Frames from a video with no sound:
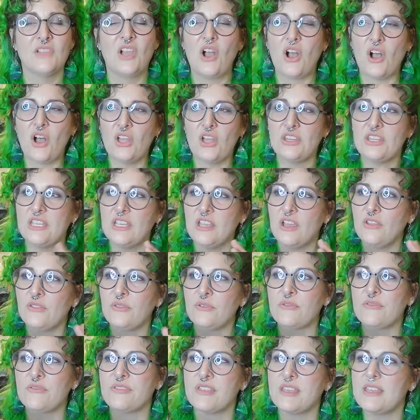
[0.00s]
All the
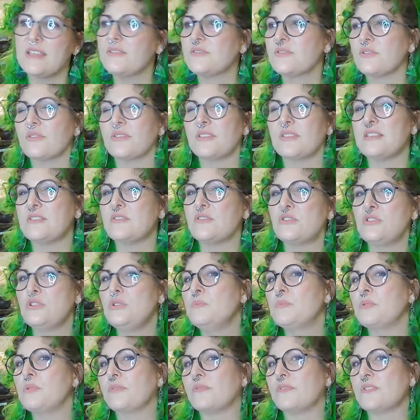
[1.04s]
other things are these
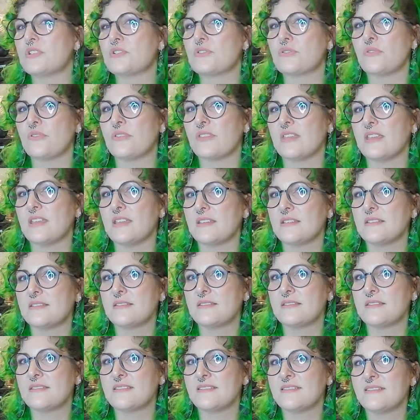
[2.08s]
superficial
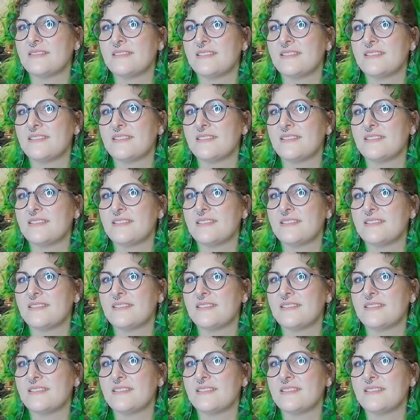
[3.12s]
things.